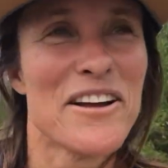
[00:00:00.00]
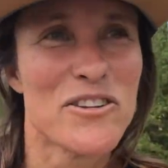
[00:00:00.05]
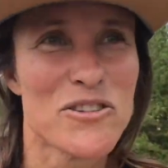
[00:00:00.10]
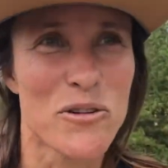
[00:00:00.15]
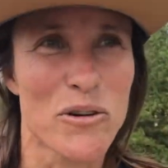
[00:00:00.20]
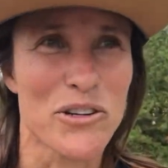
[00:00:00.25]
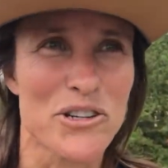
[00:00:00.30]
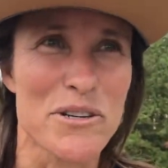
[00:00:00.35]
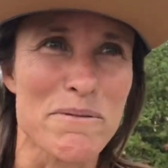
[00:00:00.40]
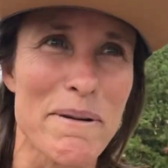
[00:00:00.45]

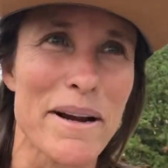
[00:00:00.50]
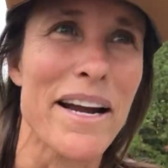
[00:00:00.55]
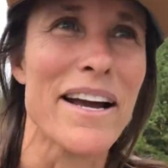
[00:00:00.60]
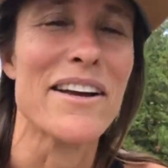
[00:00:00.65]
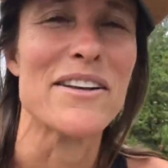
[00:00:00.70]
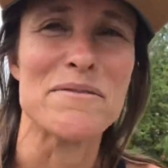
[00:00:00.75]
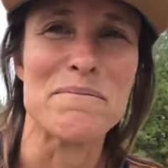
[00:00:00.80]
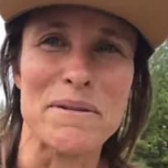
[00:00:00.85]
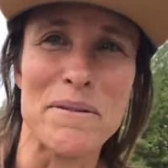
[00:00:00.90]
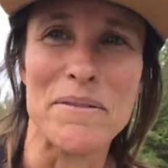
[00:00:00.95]
Torture my
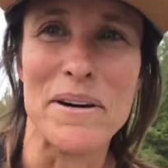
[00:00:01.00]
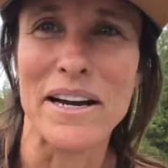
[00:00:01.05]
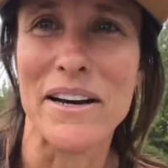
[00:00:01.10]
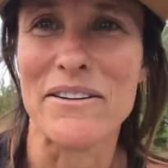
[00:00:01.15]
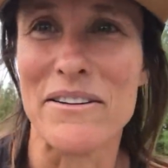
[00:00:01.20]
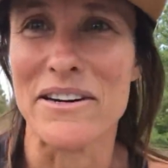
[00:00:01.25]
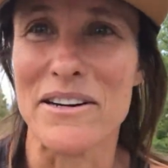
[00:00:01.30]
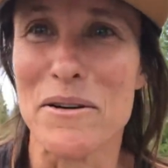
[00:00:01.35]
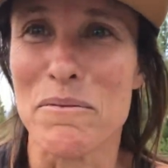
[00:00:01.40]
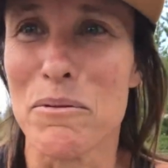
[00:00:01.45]
husband when I
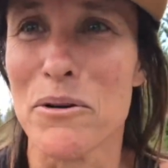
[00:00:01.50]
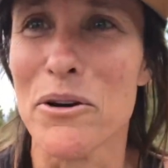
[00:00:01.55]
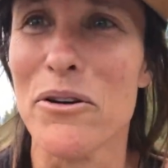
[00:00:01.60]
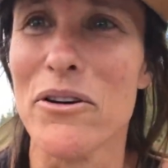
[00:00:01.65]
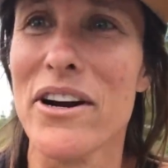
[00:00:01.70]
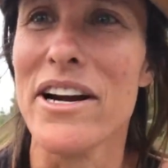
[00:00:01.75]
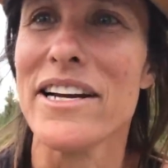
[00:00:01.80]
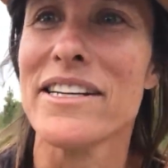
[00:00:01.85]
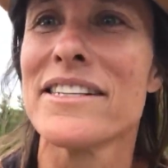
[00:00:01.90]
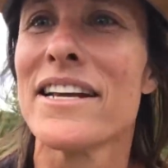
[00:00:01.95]
go into
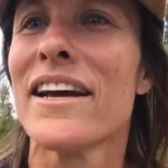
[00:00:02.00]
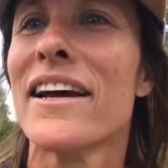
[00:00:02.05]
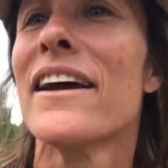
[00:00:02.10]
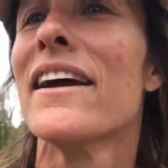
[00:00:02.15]
breweries.